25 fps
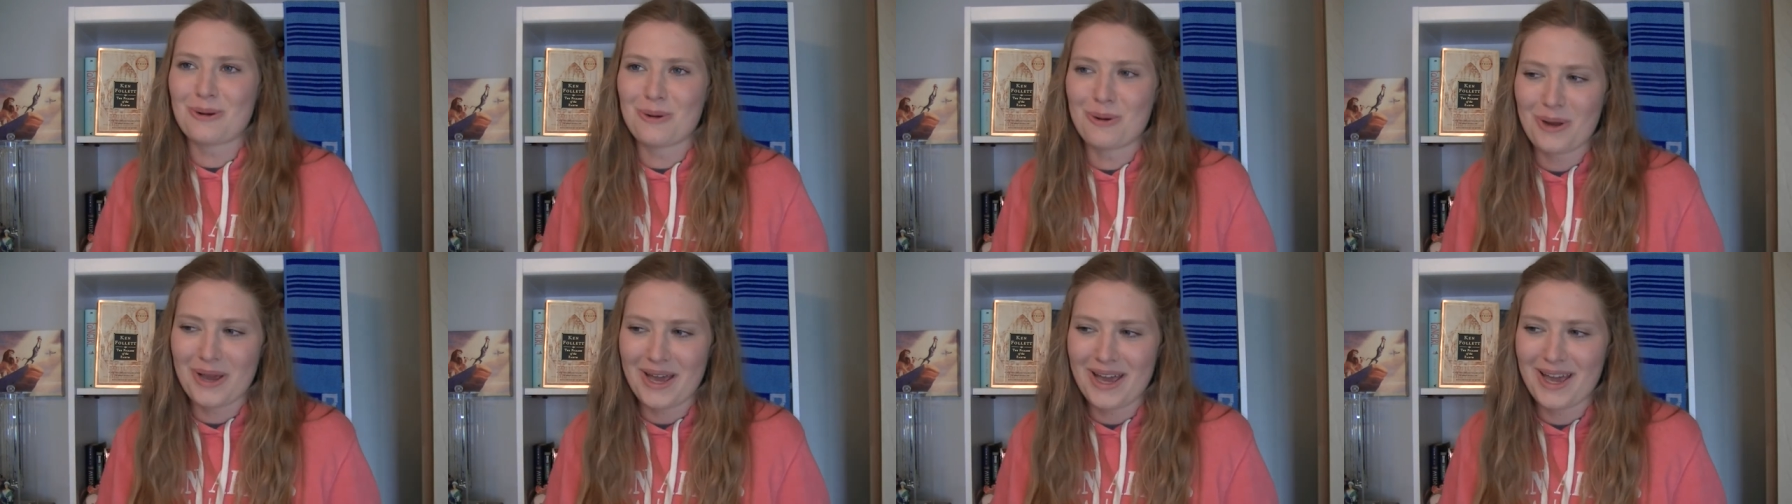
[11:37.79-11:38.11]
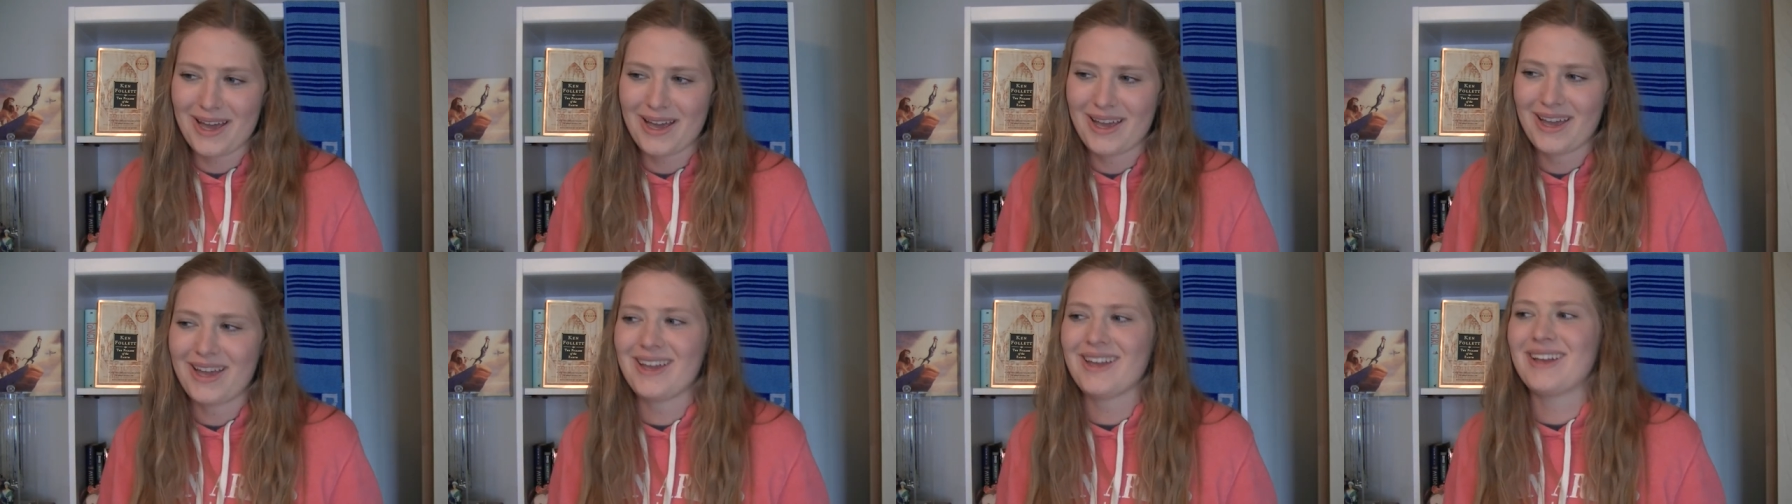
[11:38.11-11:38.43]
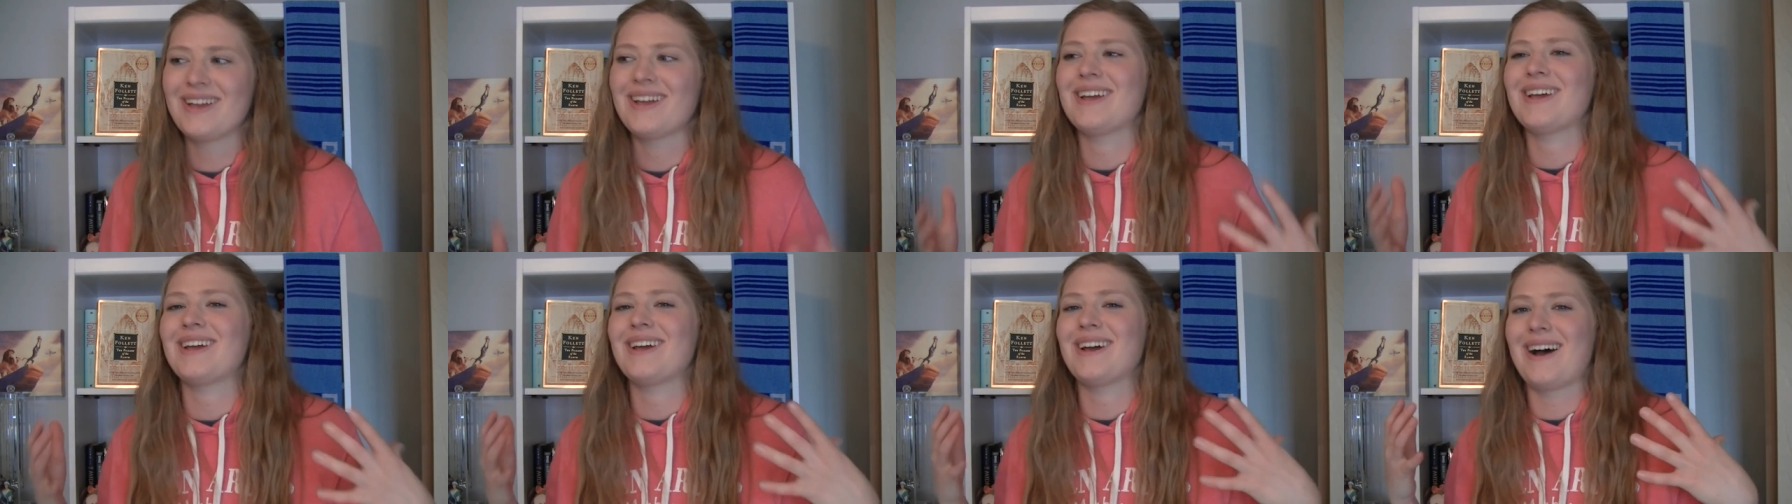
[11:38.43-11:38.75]
okay,
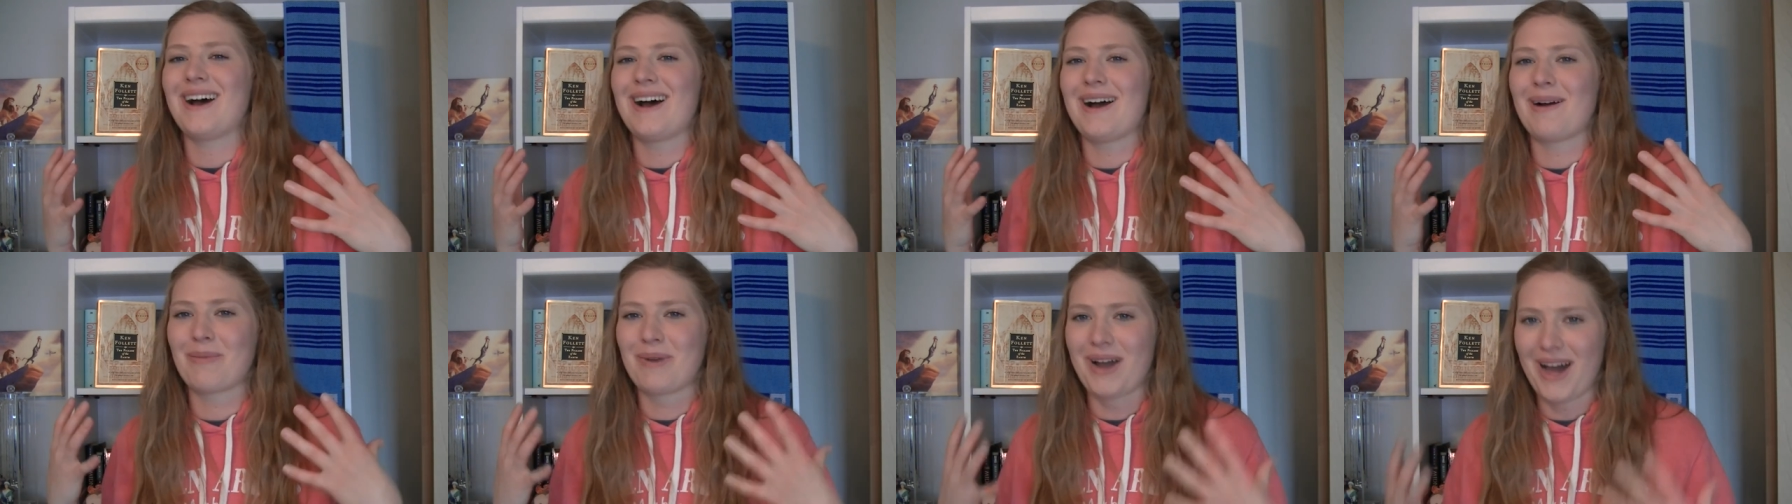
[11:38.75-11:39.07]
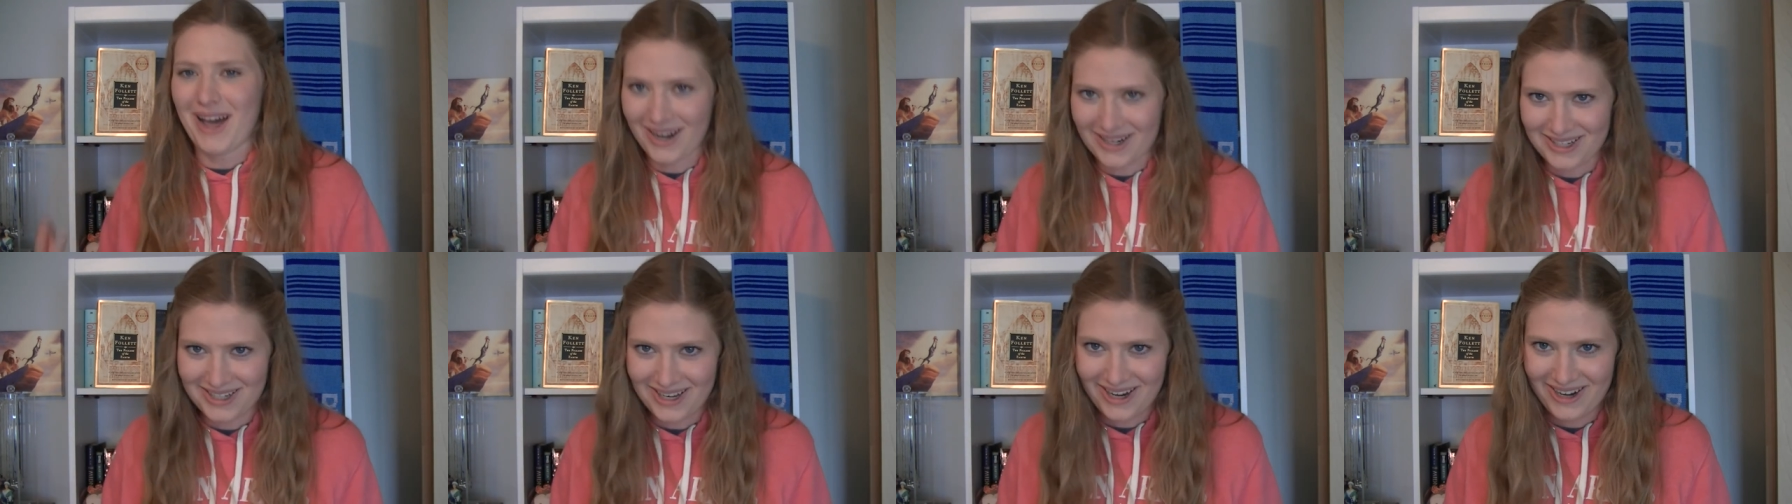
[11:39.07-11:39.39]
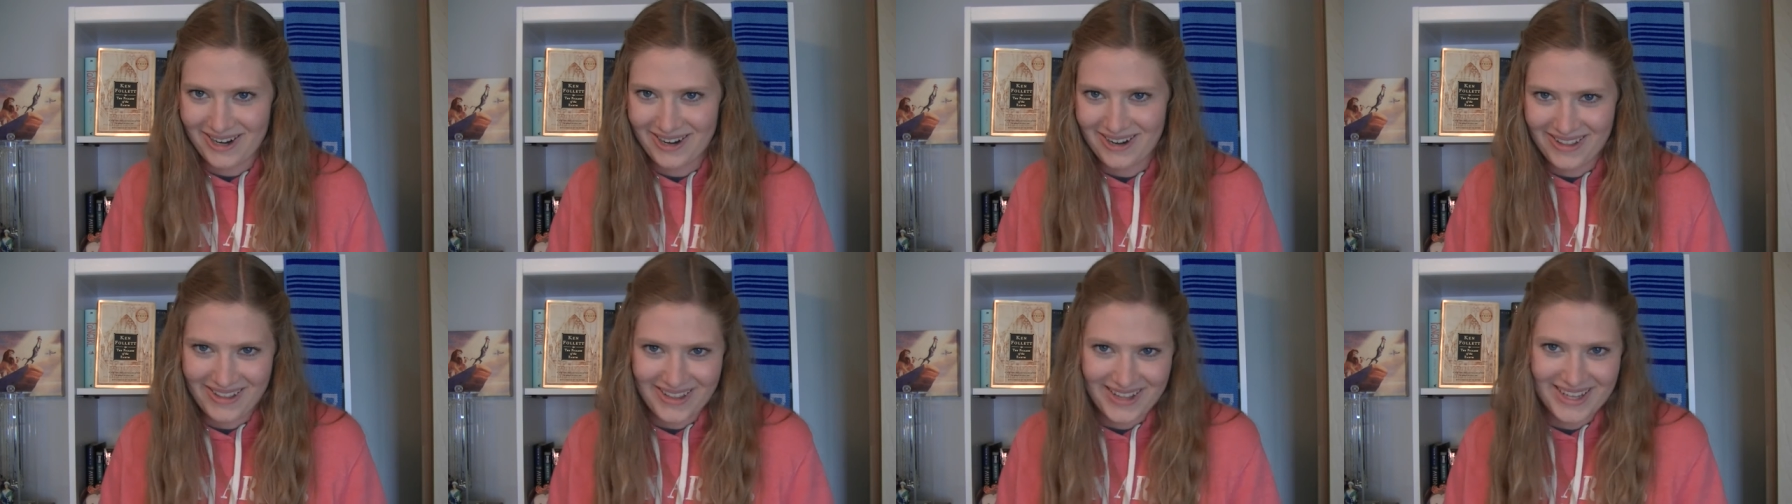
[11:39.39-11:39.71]
I'm kind of
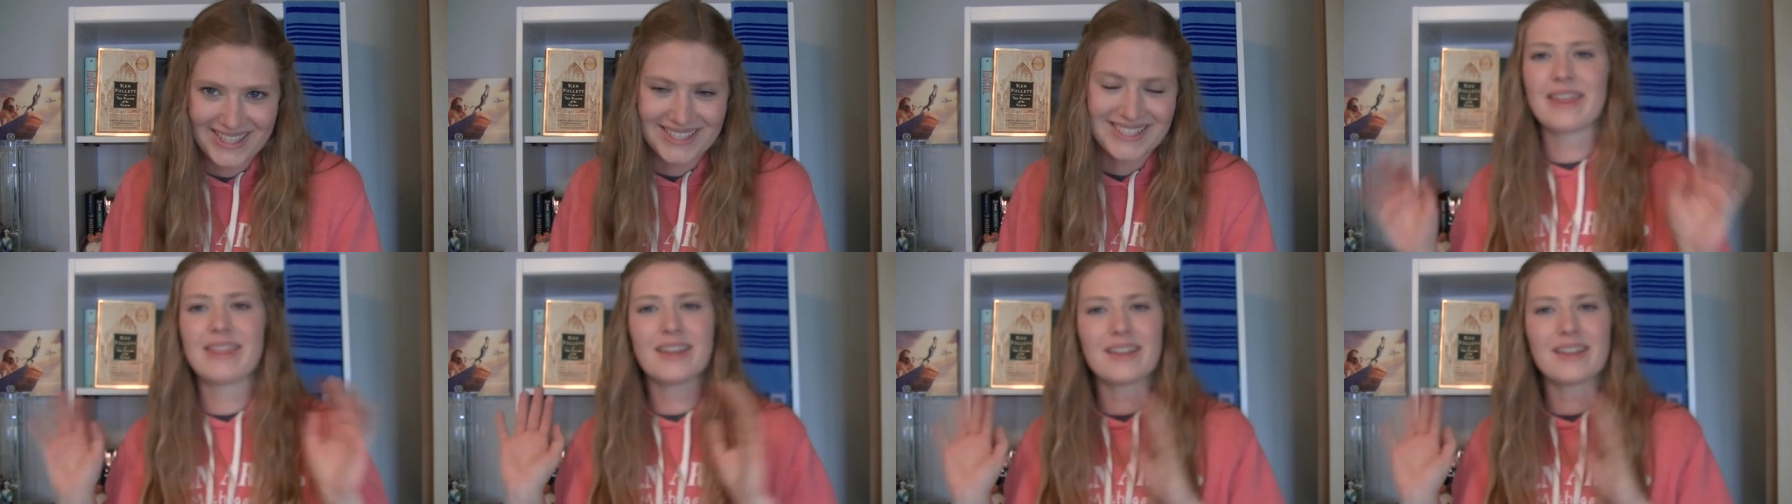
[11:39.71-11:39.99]
tired of this.